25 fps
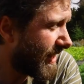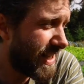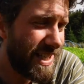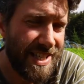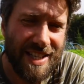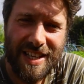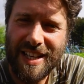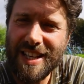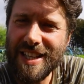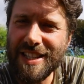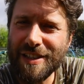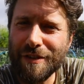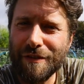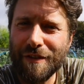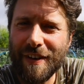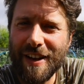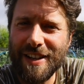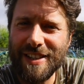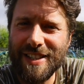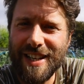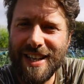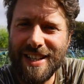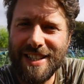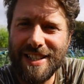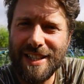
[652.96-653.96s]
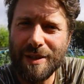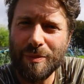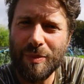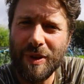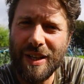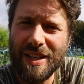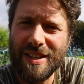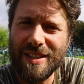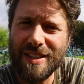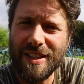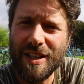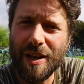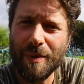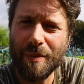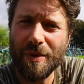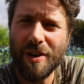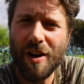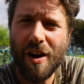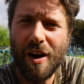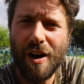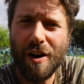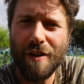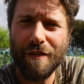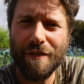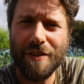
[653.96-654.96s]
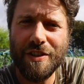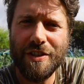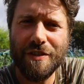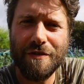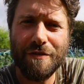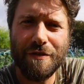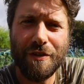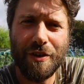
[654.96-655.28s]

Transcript: But it is a fantastic place to come and harvest